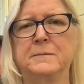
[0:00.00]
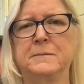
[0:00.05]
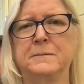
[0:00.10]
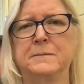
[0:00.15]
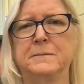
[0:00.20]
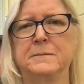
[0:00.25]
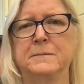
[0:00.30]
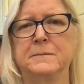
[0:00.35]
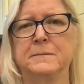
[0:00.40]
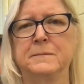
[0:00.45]

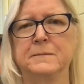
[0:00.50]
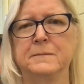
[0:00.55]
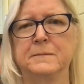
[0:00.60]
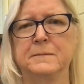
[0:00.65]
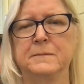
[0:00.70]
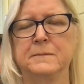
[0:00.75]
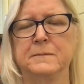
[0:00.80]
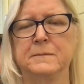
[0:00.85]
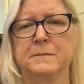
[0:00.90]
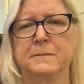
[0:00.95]

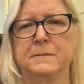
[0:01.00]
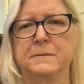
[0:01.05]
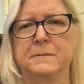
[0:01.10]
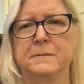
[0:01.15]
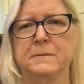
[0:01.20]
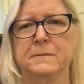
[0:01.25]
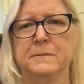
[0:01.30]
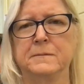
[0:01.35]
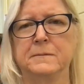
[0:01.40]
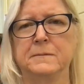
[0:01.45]

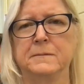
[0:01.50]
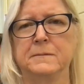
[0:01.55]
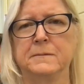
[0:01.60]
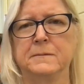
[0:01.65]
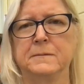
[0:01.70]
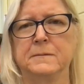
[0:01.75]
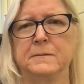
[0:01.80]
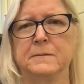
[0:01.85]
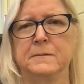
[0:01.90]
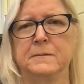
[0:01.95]

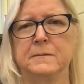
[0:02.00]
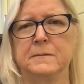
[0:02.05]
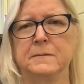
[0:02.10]
[no speech]